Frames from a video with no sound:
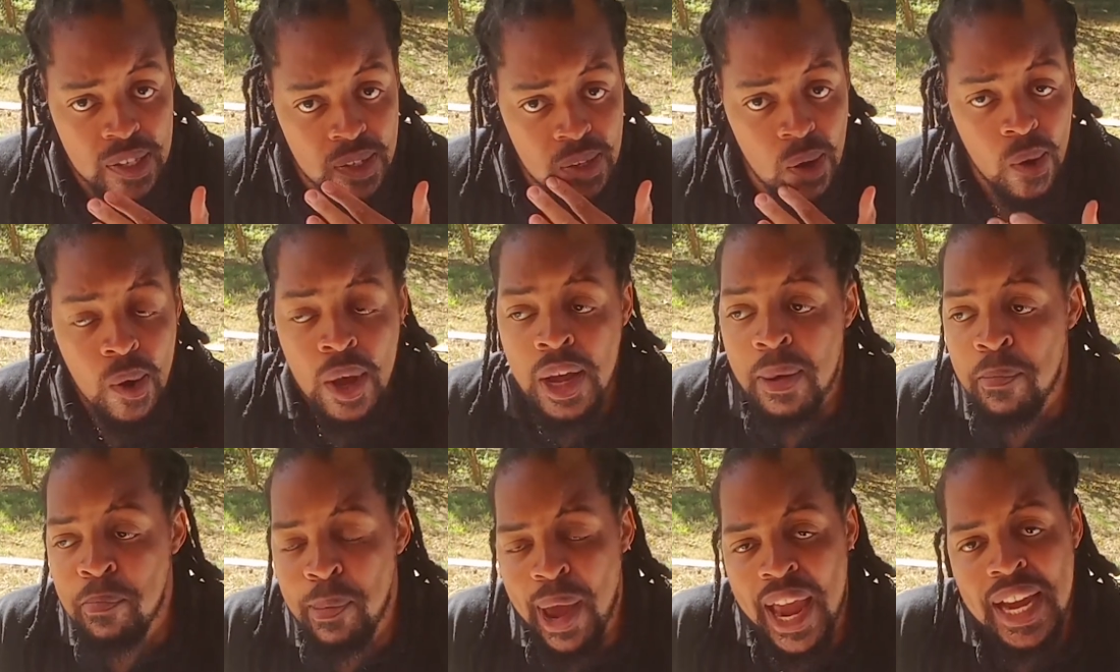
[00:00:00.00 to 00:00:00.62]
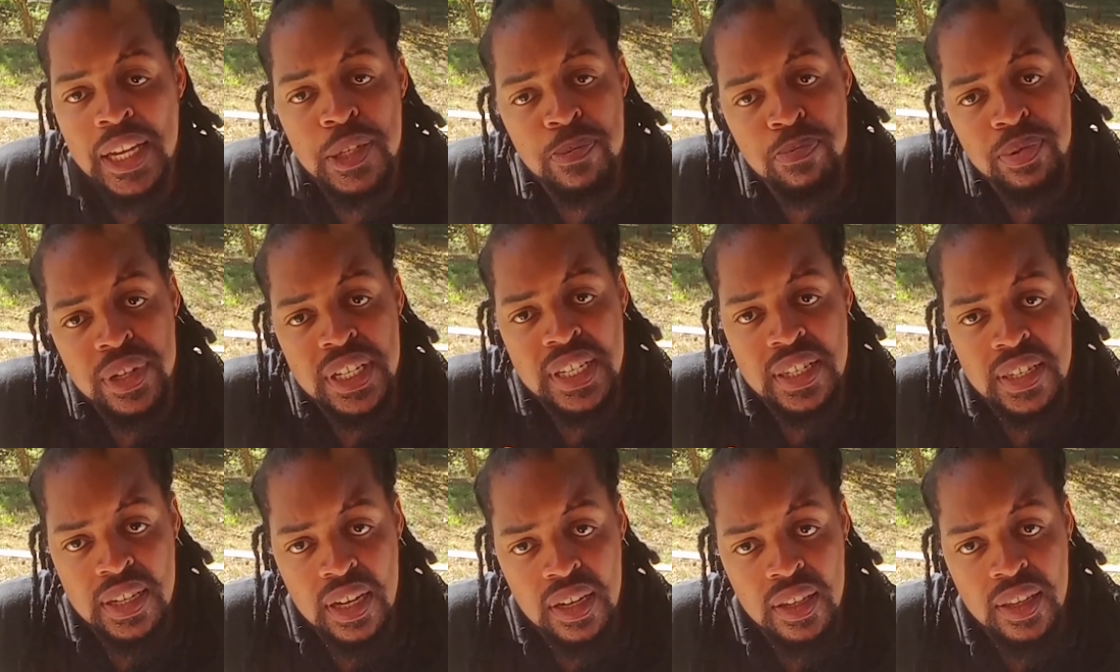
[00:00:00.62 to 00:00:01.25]
So banks
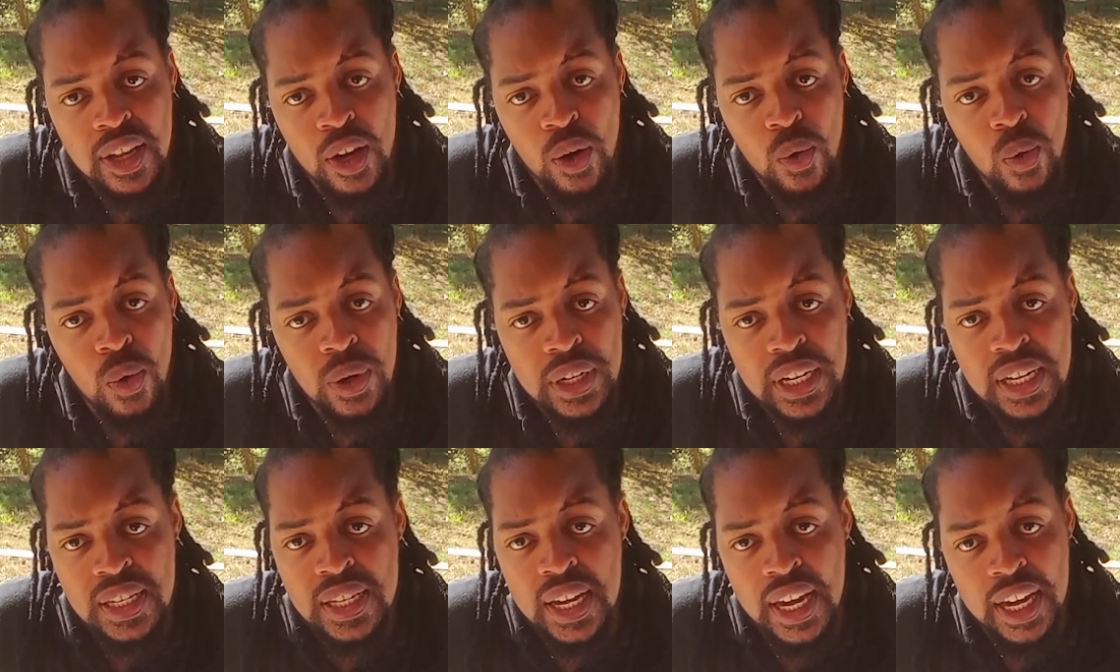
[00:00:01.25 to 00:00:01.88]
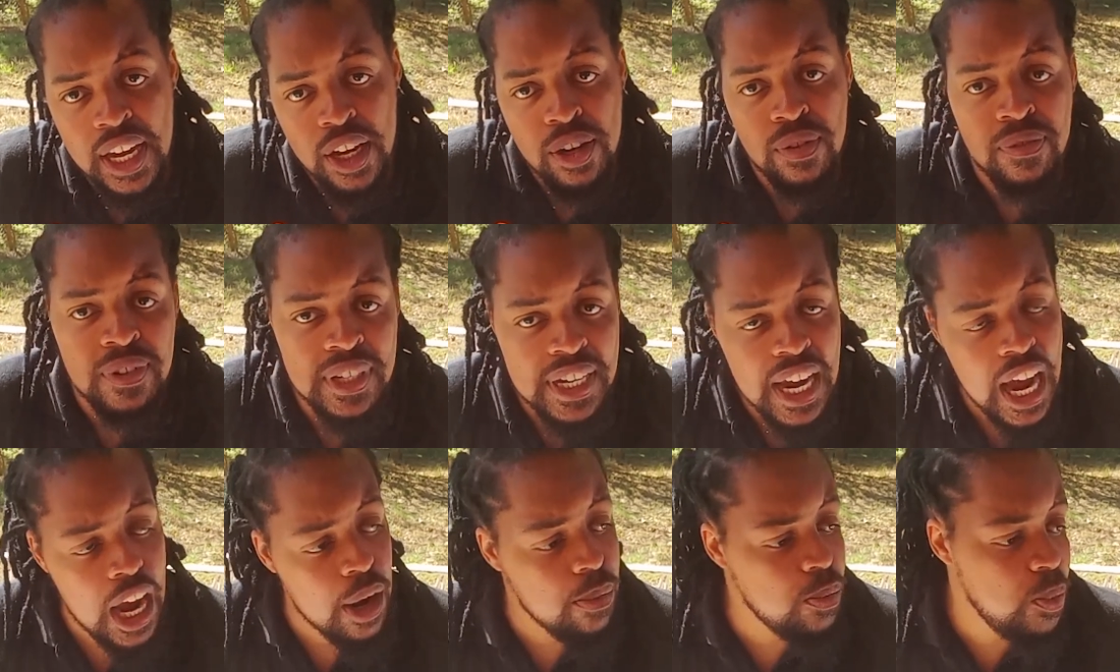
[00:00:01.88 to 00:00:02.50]
preset their orders ahead of
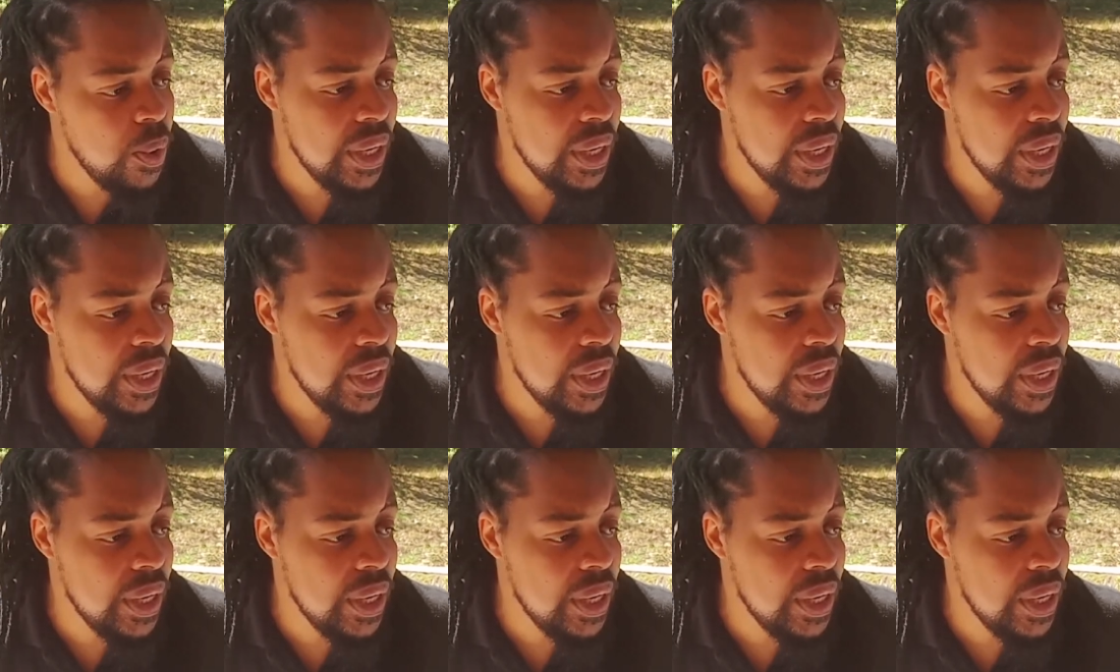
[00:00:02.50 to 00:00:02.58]
time.